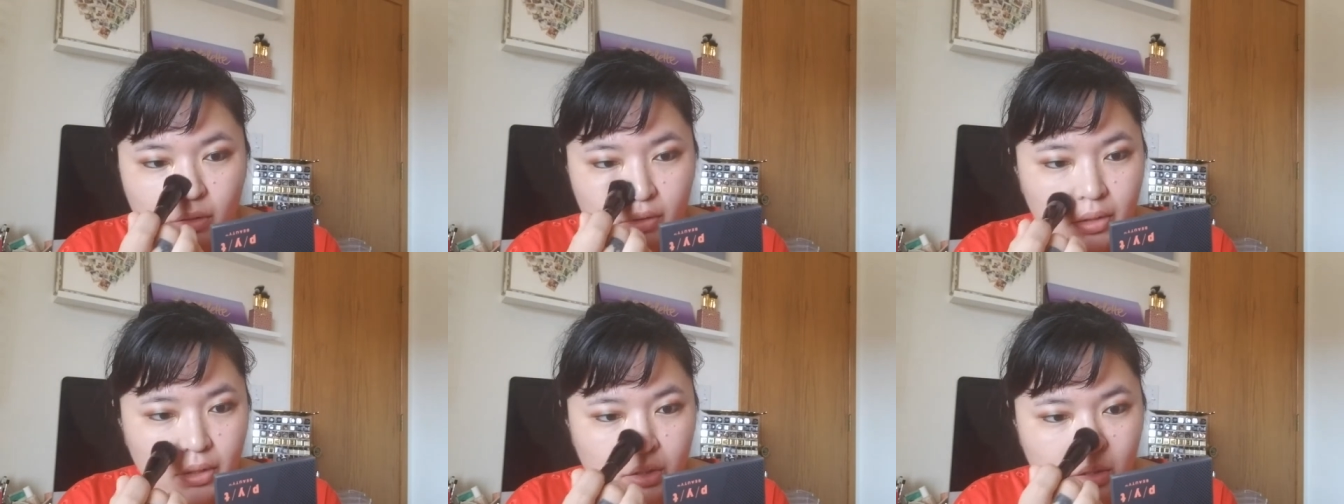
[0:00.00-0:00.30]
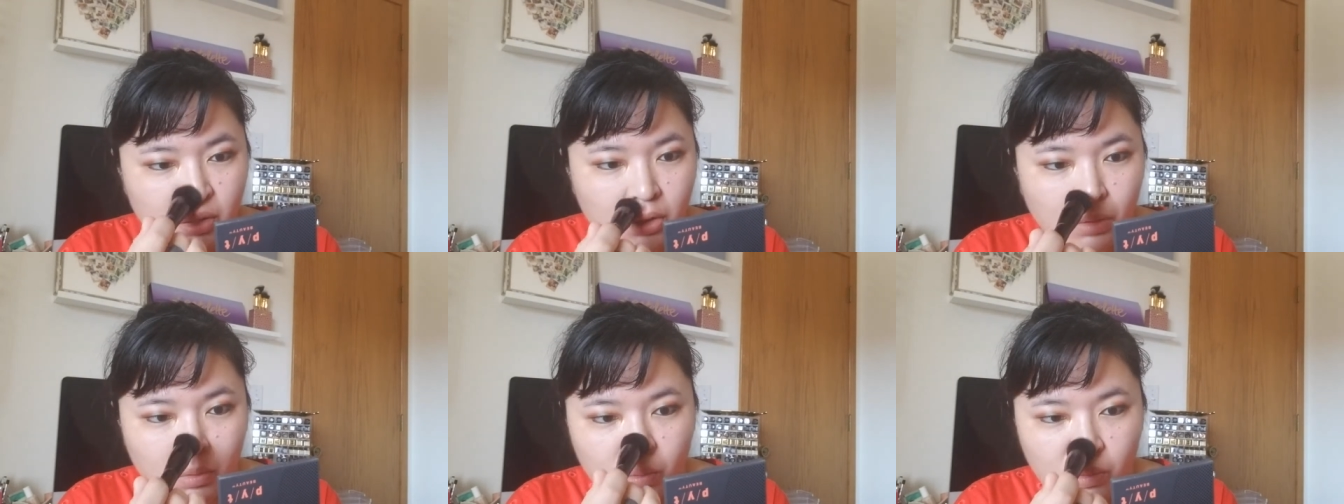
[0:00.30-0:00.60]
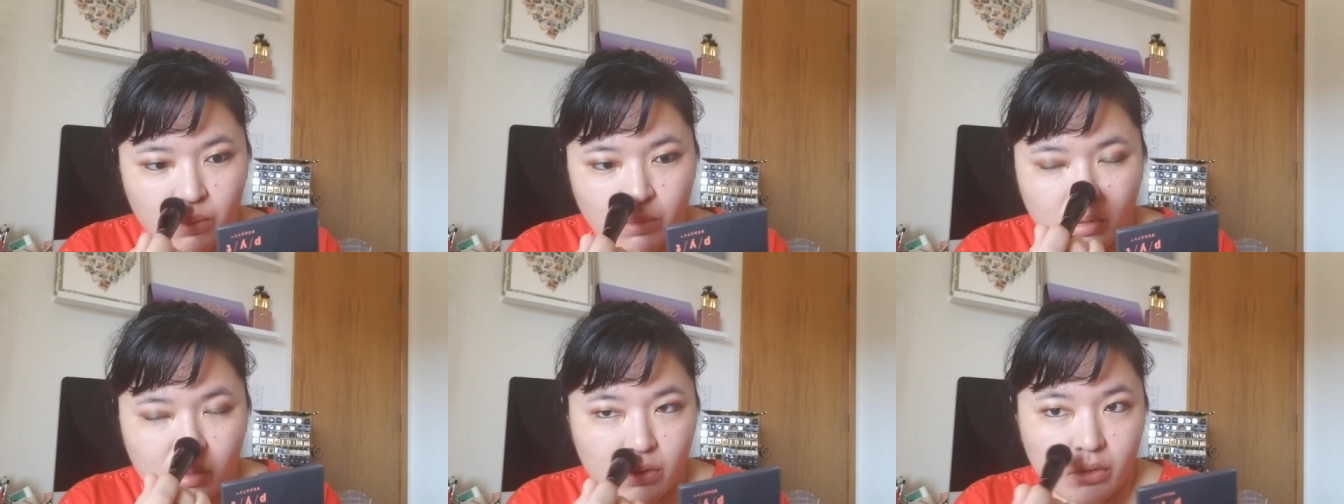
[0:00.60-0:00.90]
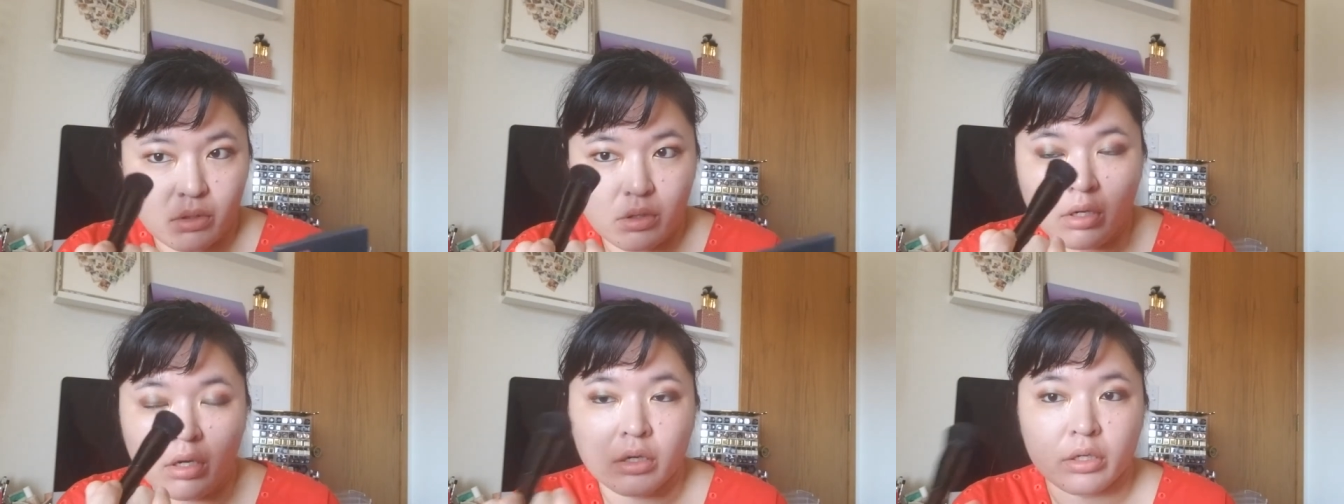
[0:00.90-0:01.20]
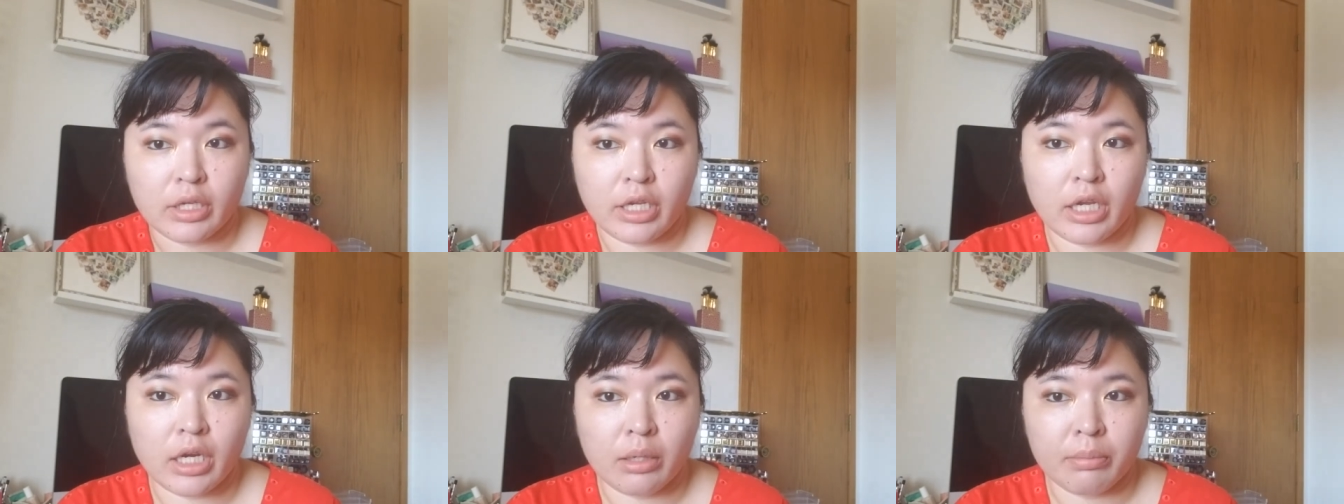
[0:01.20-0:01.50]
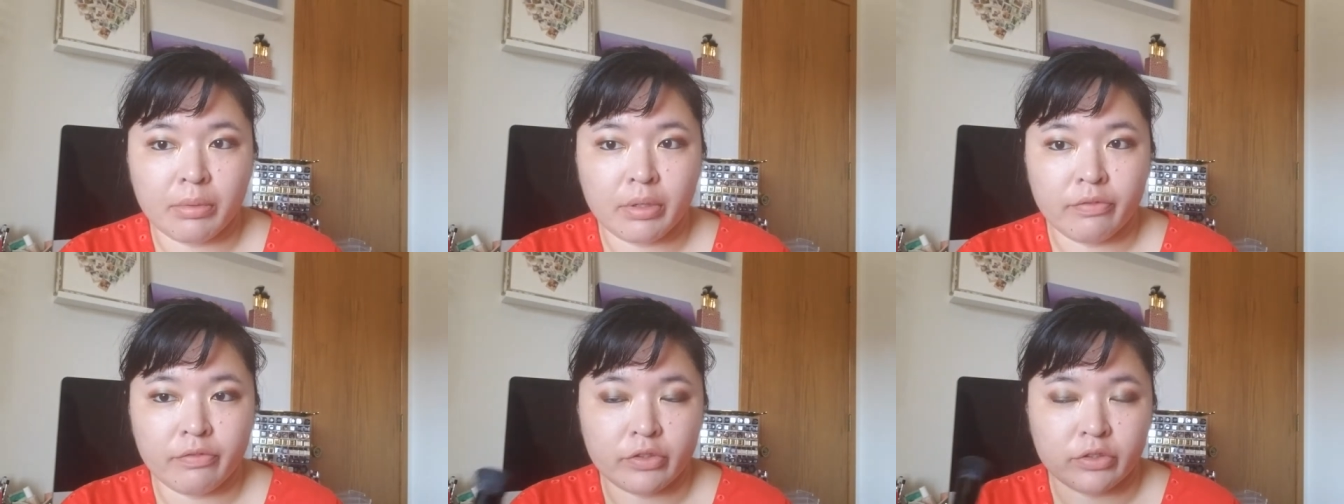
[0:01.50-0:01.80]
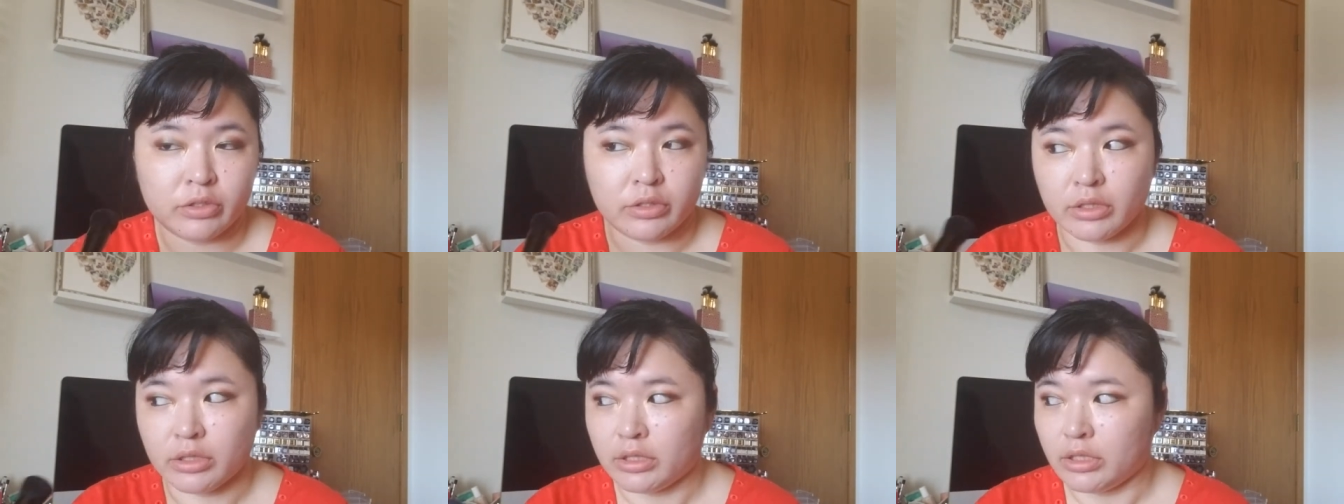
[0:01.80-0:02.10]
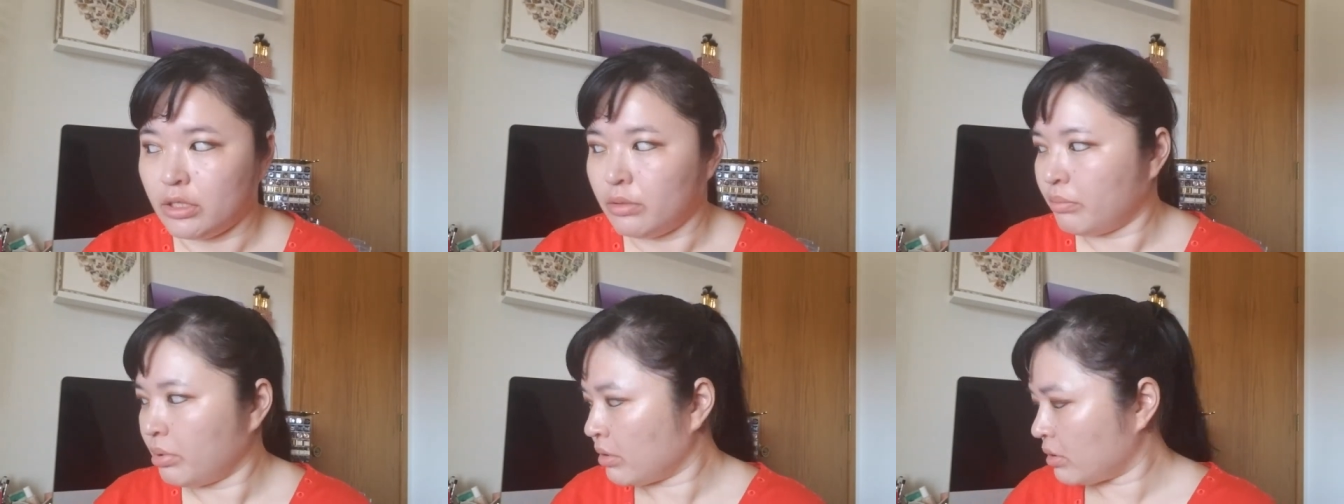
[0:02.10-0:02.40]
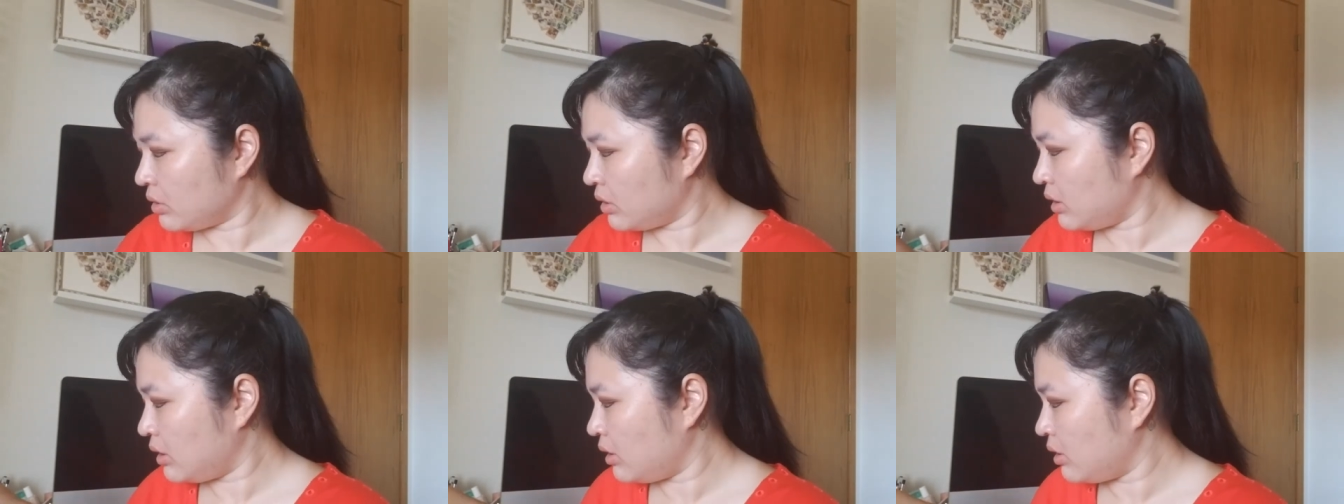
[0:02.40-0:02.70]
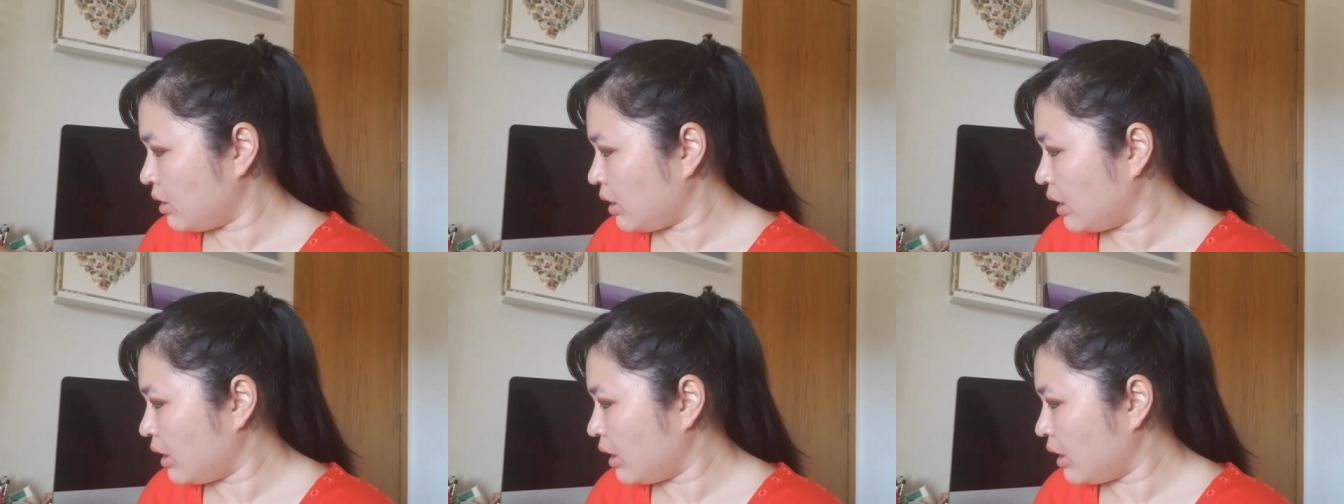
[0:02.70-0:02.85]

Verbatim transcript: you know, on camera versus in person.